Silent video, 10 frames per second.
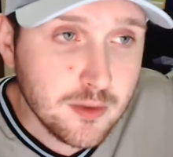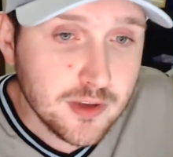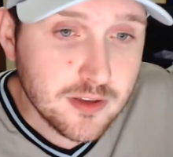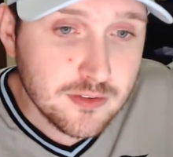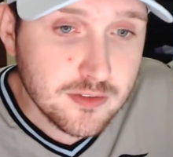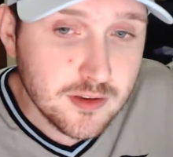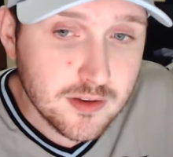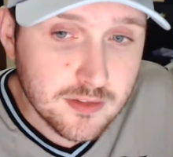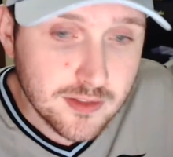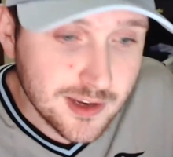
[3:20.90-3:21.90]
we
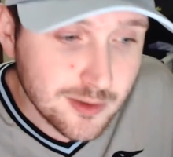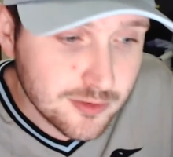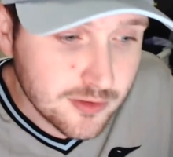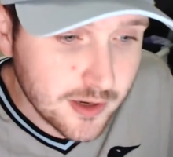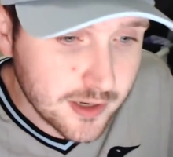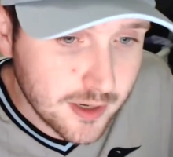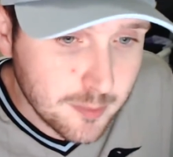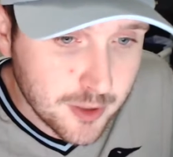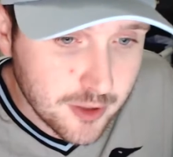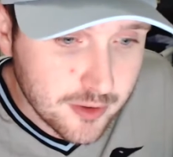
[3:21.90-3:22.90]
concede, like I was talking
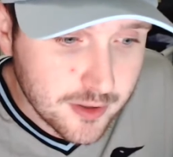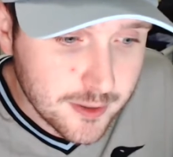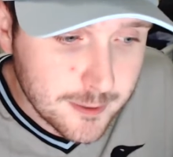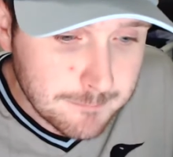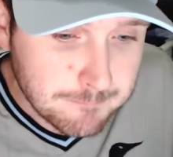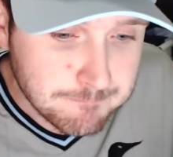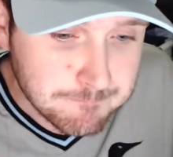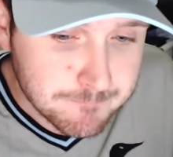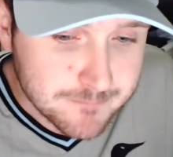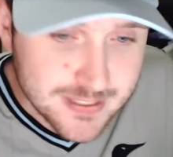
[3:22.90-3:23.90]
about.
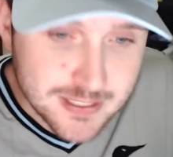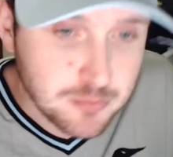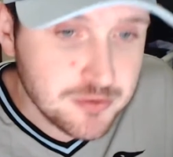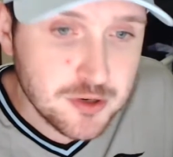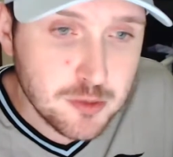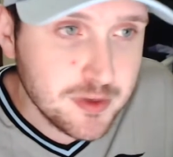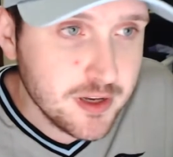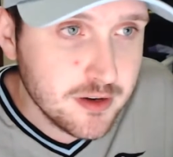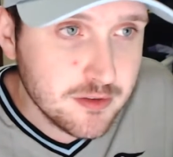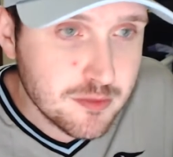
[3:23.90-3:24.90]
And it was an open
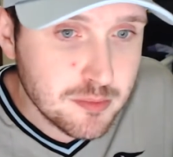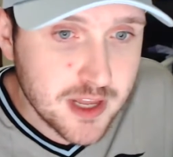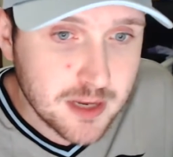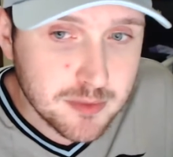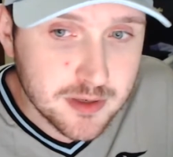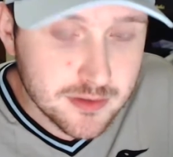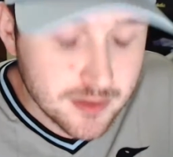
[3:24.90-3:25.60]
header from Blackman,